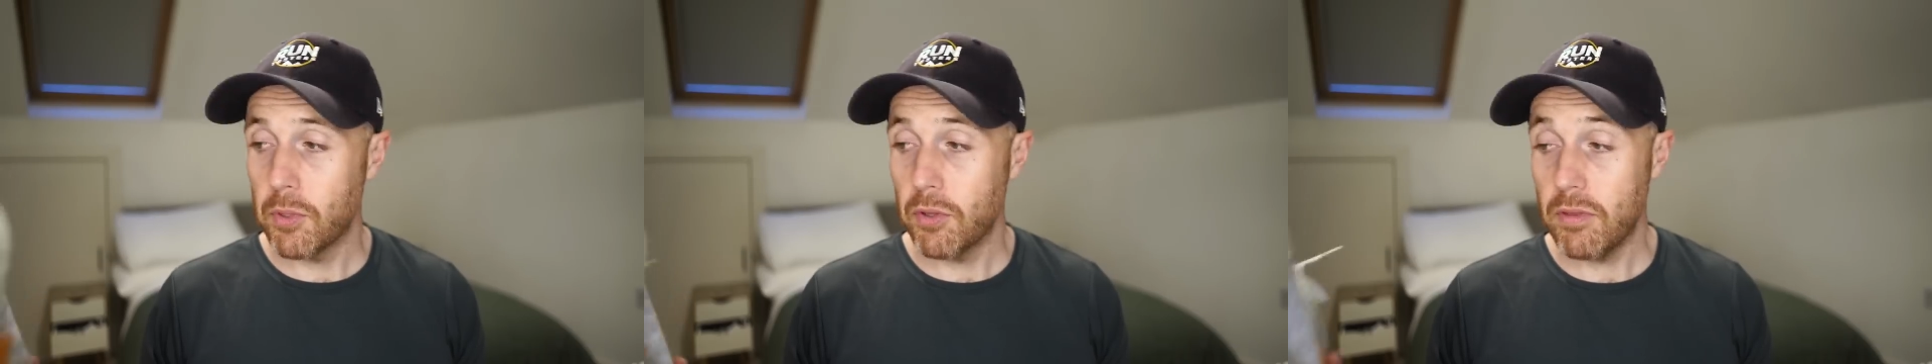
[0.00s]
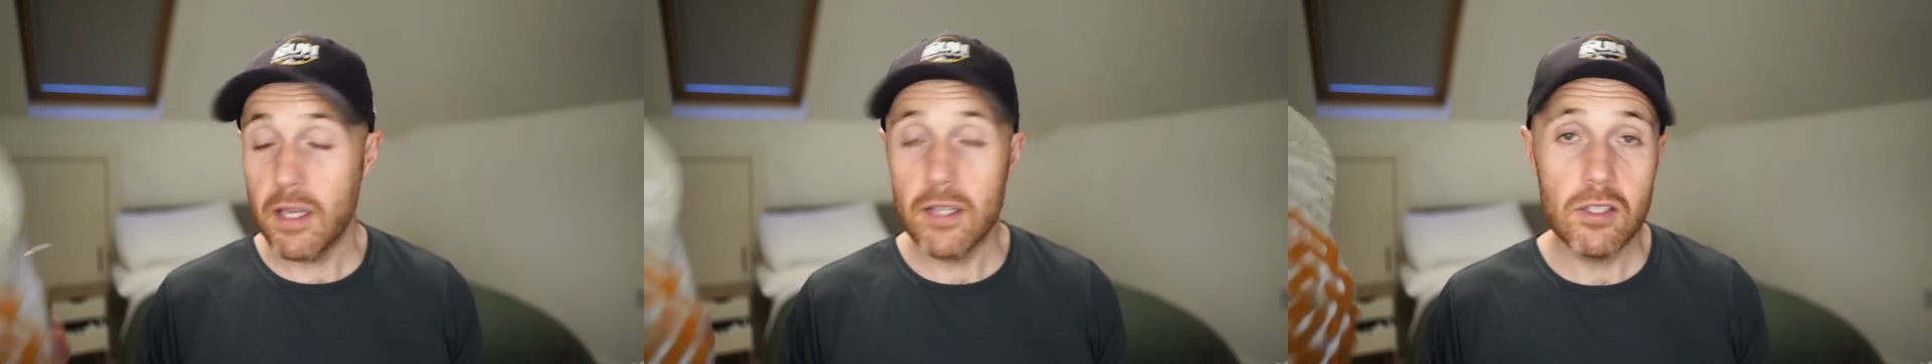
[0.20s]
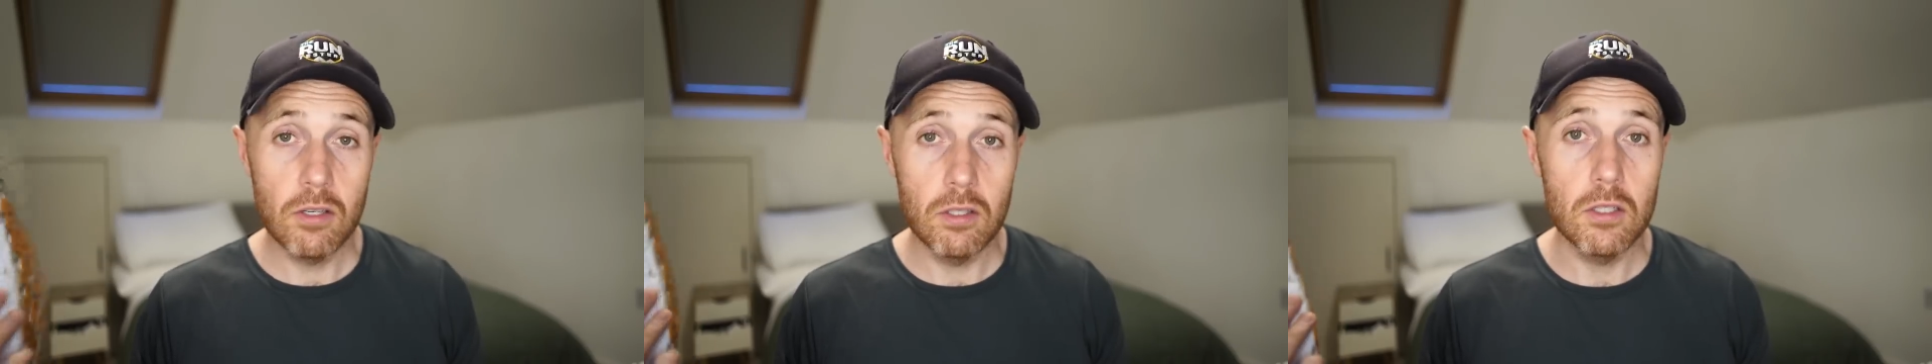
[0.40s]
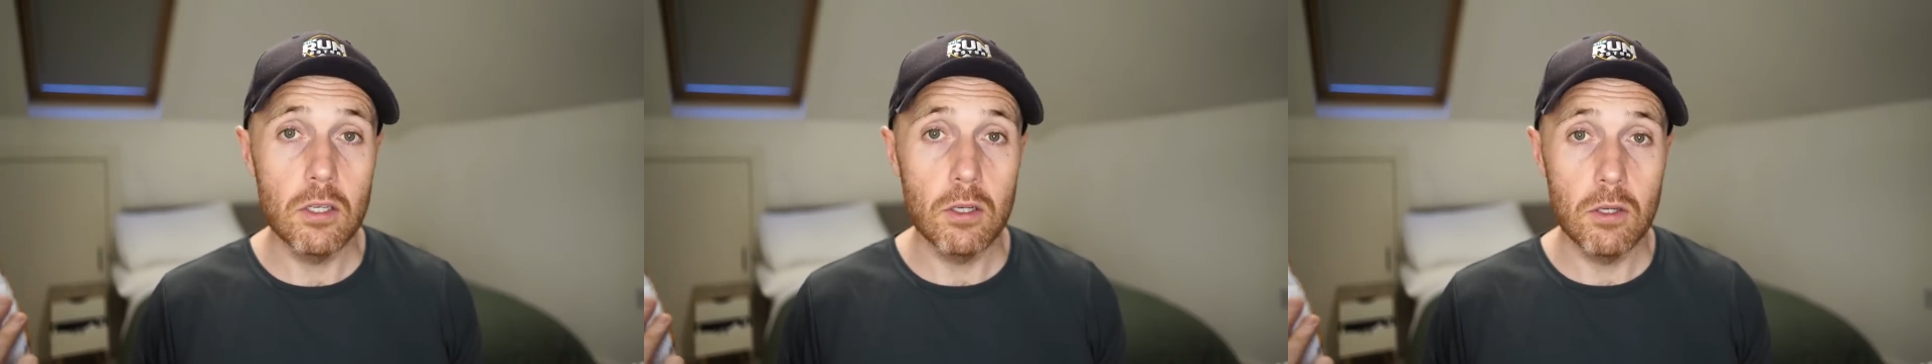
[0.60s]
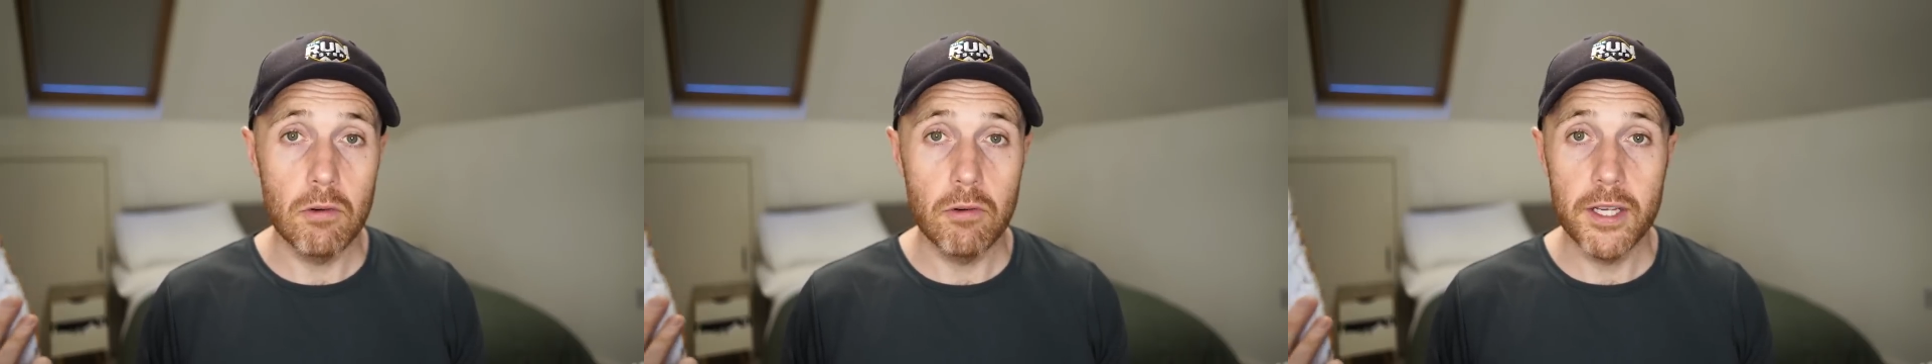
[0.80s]
but this could
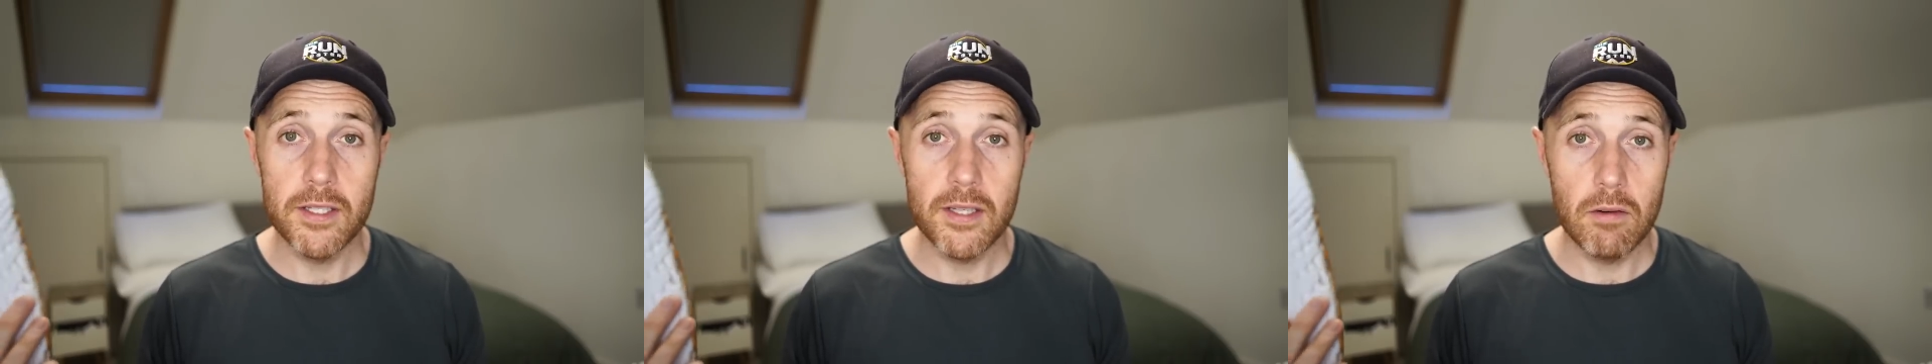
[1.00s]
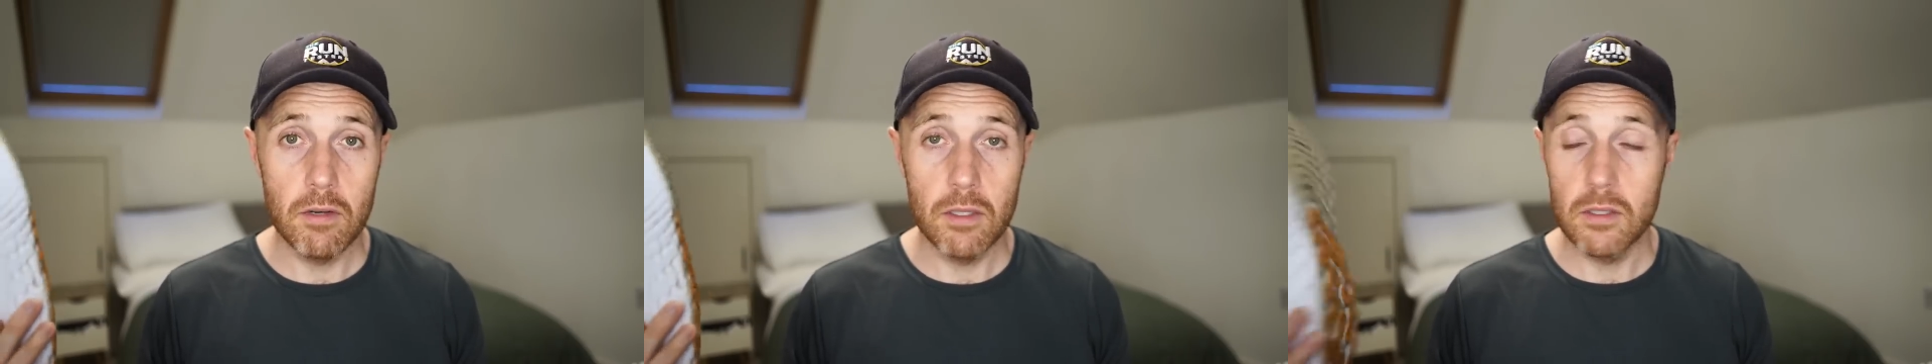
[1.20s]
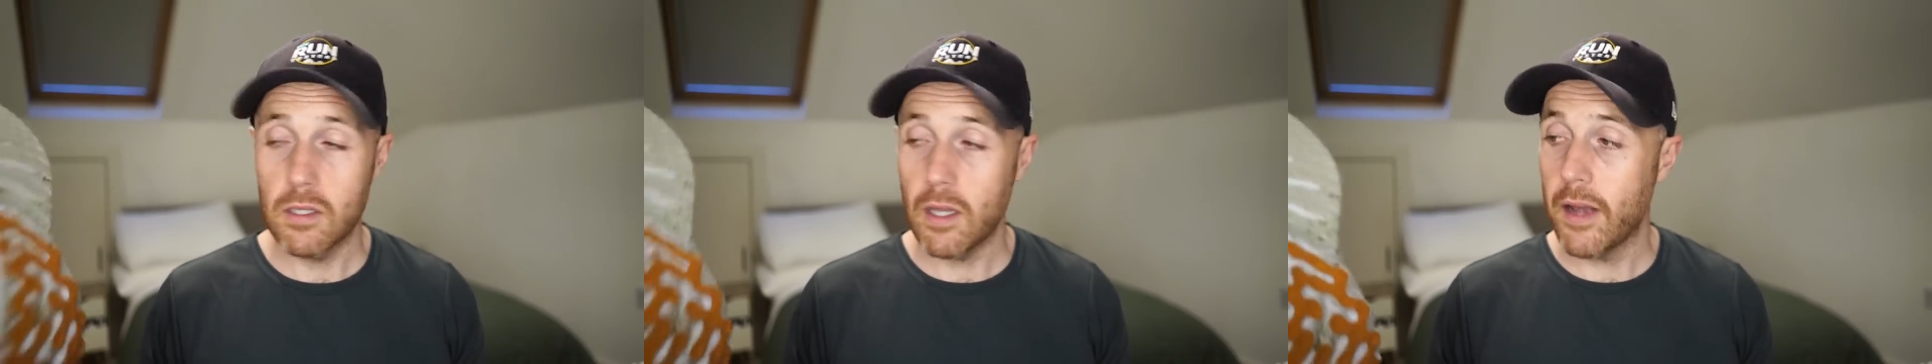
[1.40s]
do your easier runs